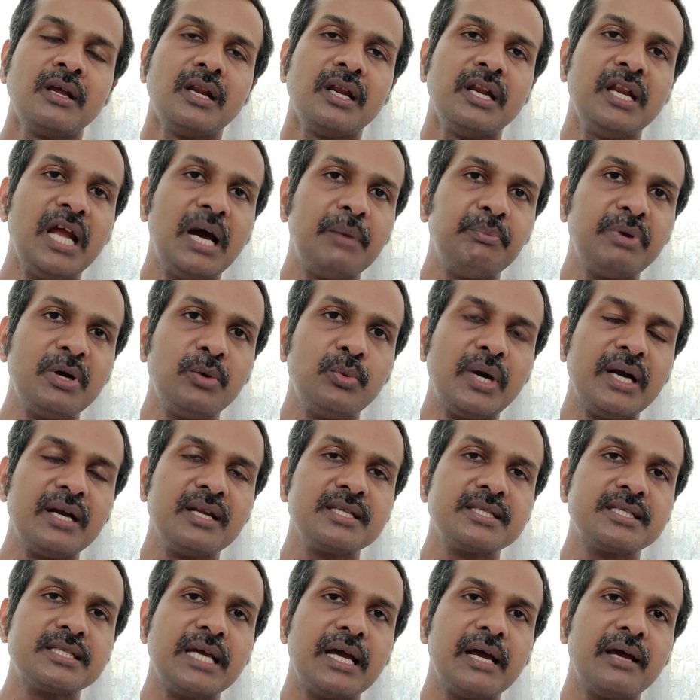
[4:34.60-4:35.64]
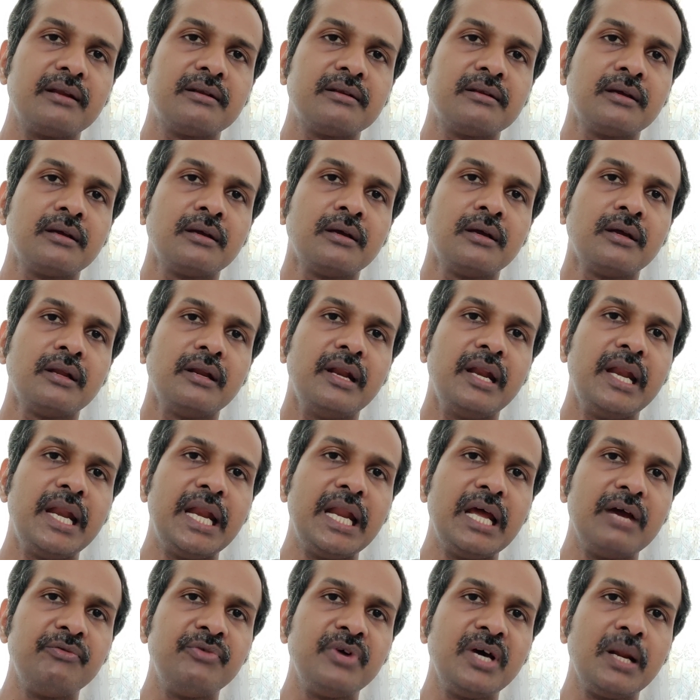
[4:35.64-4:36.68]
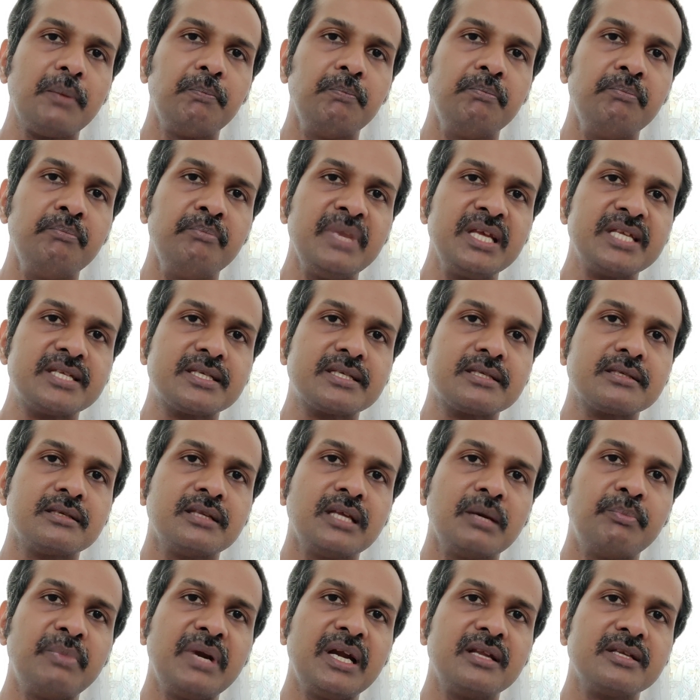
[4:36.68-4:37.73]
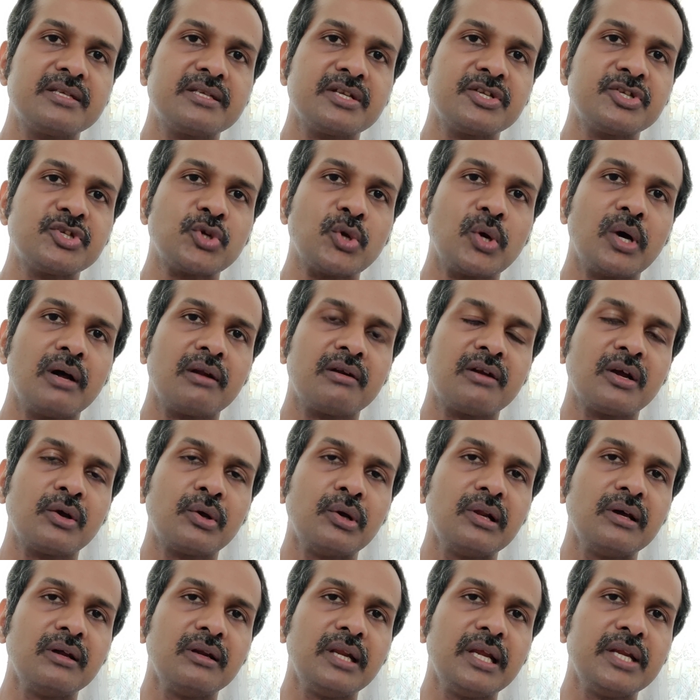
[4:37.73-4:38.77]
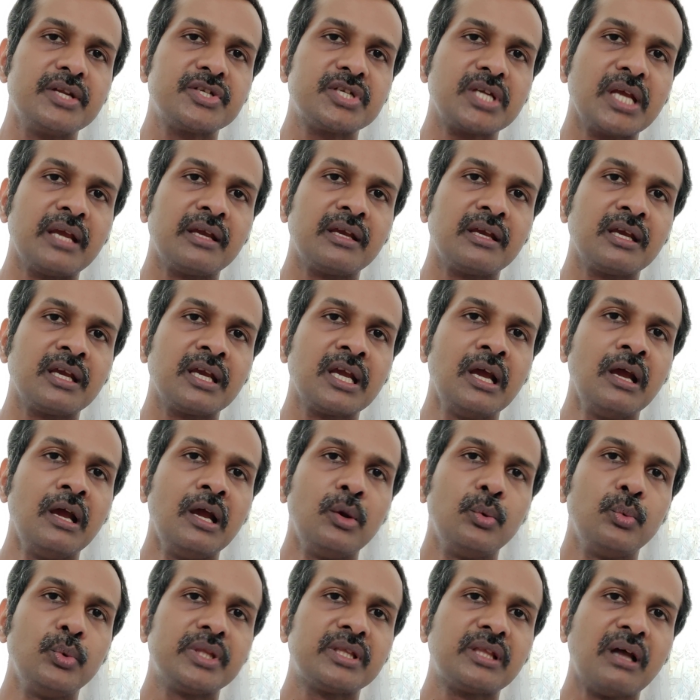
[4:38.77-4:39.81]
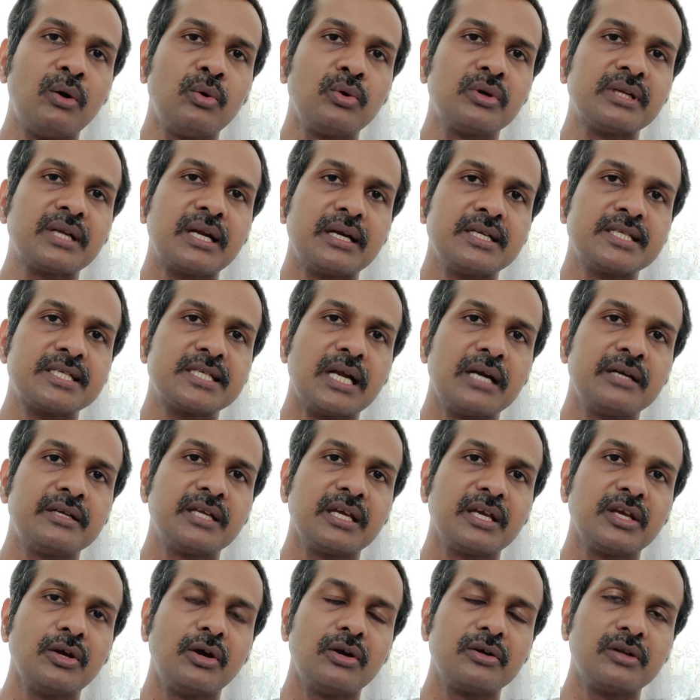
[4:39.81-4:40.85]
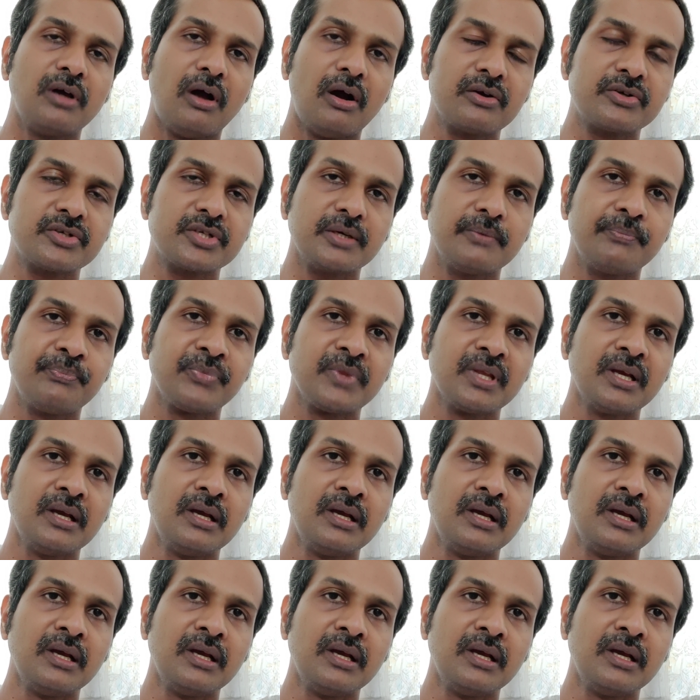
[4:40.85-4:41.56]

Number one is that never miss the medicines you are regularly taking without consulting your doctor.